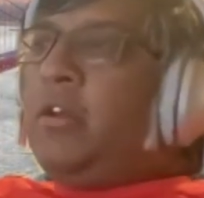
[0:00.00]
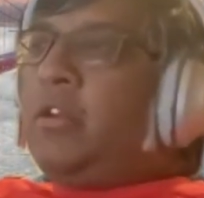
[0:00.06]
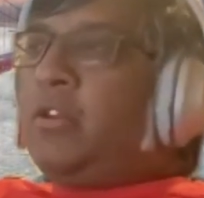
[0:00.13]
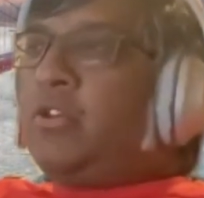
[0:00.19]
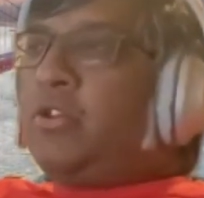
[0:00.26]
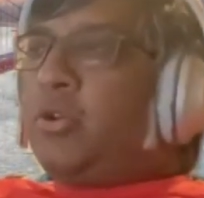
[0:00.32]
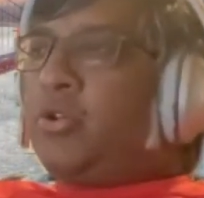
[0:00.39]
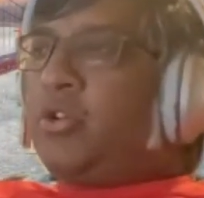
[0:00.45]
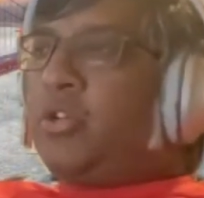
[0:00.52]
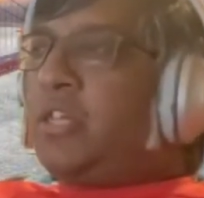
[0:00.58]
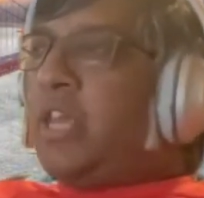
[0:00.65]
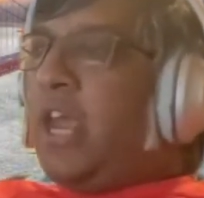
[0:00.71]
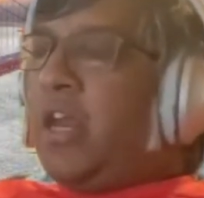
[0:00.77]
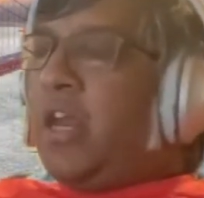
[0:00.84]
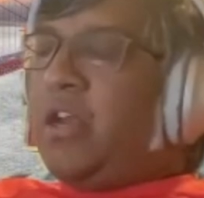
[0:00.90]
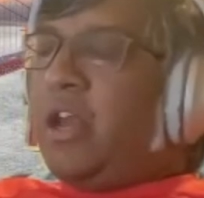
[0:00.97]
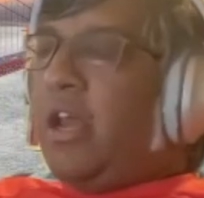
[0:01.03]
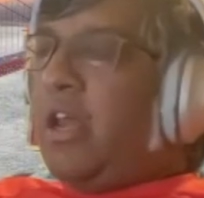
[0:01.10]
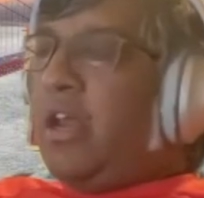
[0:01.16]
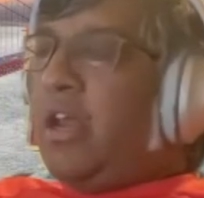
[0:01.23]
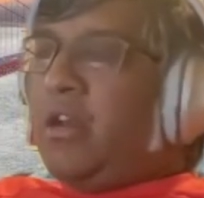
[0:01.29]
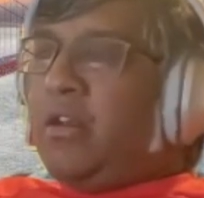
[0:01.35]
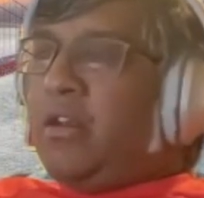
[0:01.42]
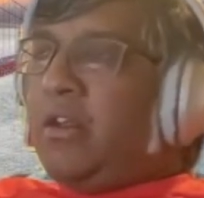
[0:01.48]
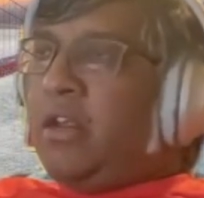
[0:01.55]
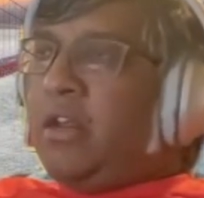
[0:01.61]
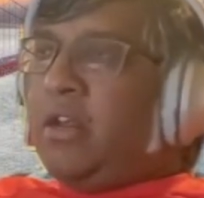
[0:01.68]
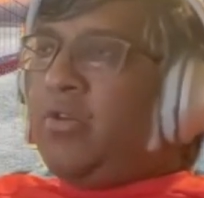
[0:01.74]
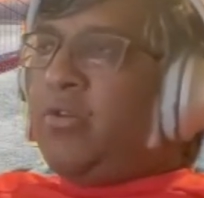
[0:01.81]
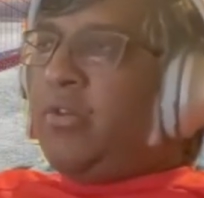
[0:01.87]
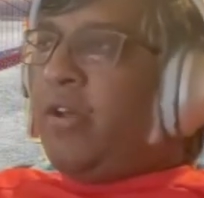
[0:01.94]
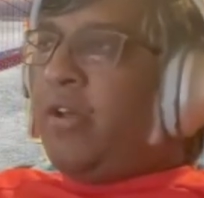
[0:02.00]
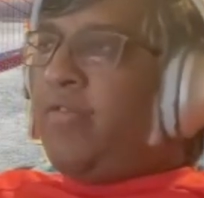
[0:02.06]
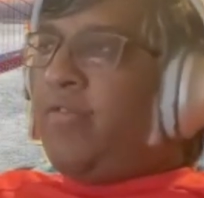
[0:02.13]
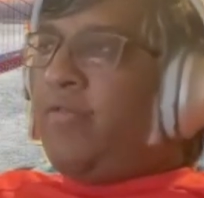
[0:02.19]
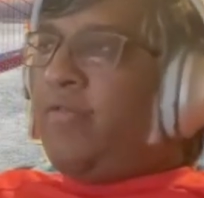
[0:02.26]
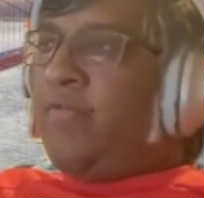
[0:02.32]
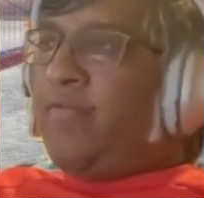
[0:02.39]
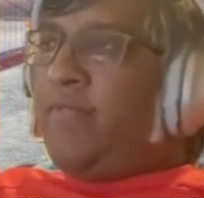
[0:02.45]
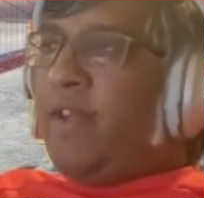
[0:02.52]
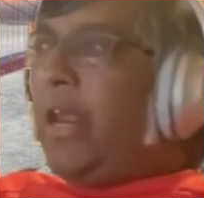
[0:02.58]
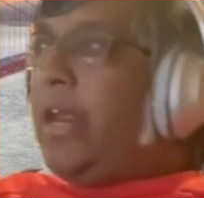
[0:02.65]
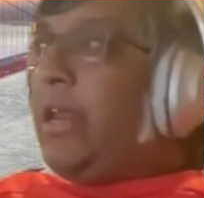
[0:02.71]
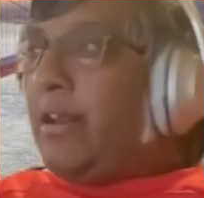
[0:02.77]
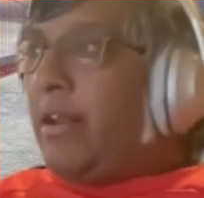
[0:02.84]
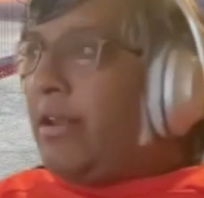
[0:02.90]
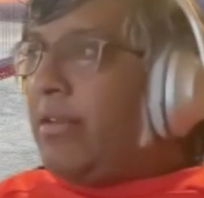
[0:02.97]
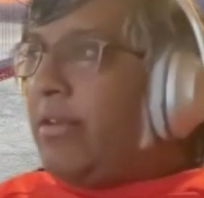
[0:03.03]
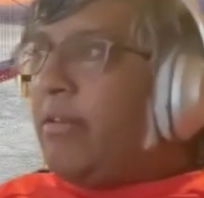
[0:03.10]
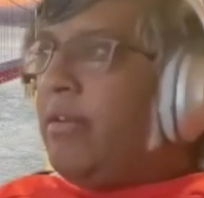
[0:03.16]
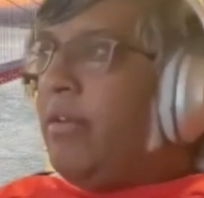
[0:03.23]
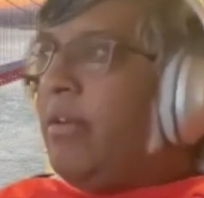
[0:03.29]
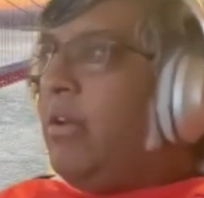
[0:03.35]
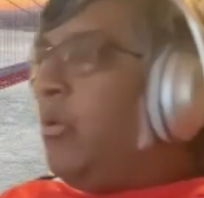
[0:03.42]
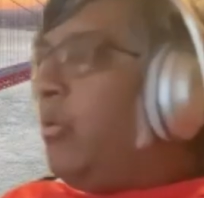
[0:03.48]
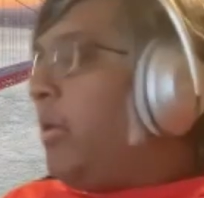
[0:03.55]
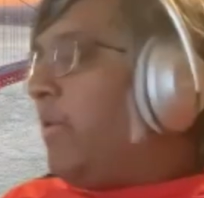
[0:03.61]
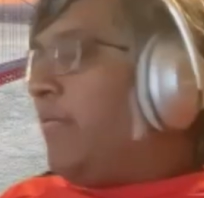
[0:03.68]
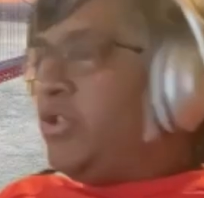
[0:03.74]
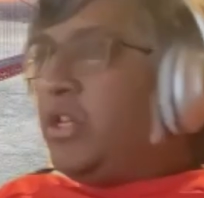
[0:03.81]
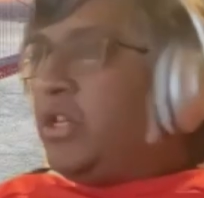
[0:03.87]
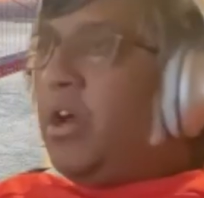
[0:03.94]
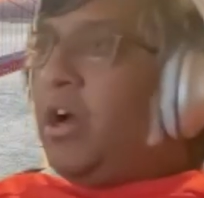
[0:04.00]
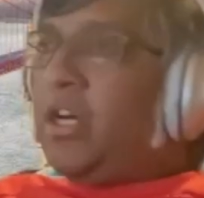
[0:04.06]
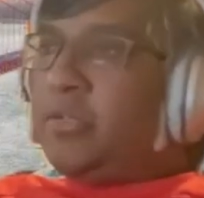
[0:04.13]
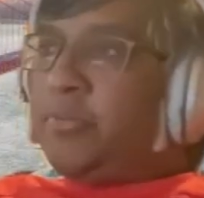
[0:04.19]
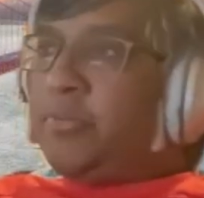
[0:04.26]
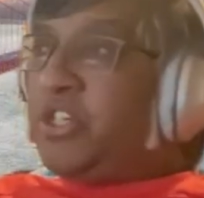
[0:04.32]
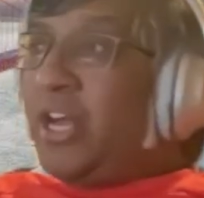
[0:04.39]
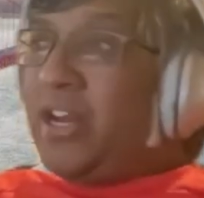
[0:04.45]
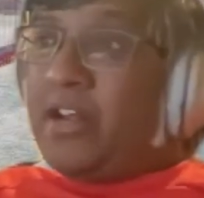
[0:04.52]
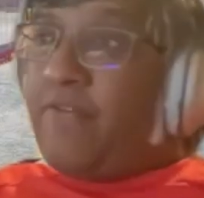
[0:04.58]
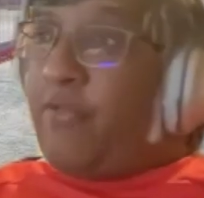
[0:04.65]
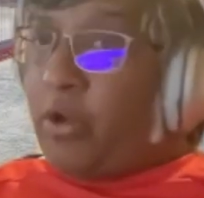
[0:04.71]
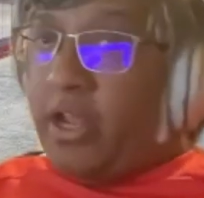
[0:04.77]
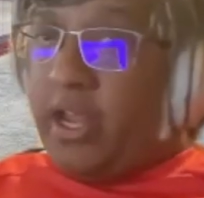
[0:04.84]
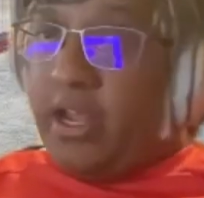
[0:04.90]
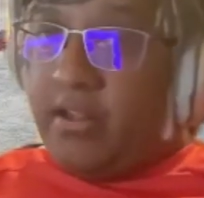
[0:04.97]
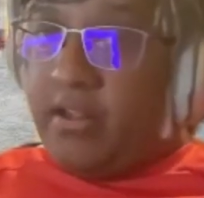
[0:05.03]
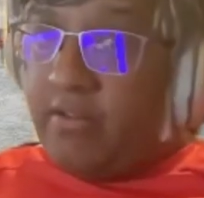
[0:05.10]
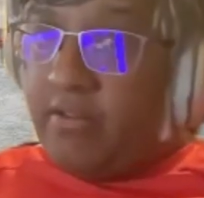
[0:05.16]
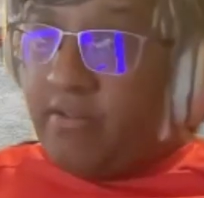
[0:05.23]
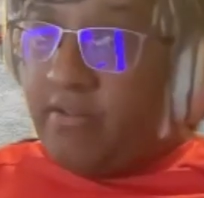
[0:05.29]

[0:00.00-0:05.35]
the socialist candidate in 2008, like whatever, she lost, but she had like 4 kids.